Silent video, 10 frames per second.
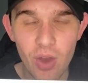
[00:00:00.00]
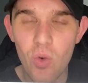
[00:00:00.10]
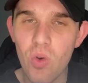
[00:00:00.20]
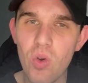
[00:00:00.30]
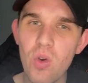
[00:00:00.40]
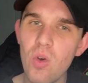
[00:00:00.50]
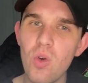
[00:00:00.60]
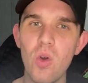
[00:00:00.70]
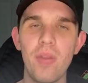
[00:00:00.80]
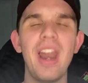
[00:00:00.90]

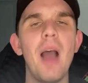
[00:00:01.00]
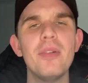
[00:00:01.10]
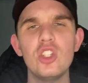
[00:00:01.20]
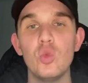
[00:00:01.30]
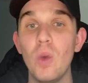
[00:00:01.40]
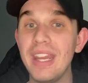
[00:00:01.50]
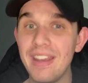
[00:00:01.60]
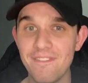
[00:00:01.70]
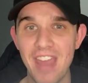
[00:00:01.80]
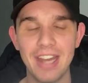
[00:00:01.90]
Ooh, and then how much does winning
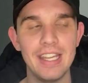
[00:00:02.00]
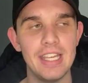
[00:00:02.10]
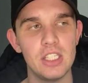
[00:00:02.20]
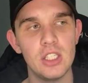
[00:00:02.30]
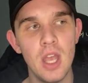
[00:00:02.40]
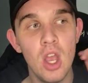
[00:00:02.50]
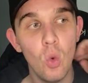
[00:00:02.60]
affect this?